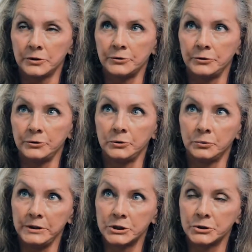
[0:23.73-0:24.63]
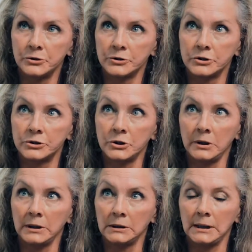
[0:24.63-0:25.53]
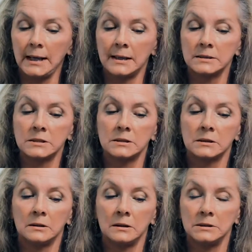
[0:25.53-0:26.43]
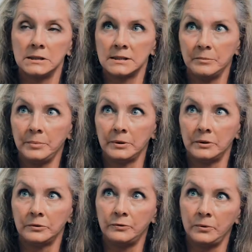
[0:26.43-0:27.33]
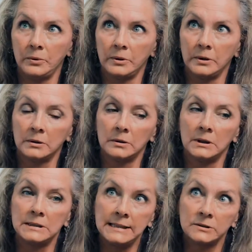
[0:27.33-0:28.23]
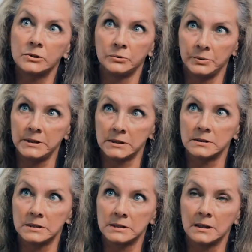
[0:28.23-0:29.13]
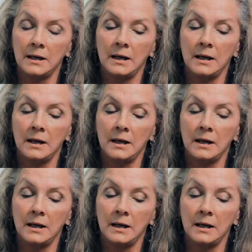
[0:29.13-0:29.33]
through research starting last December for dental reasons.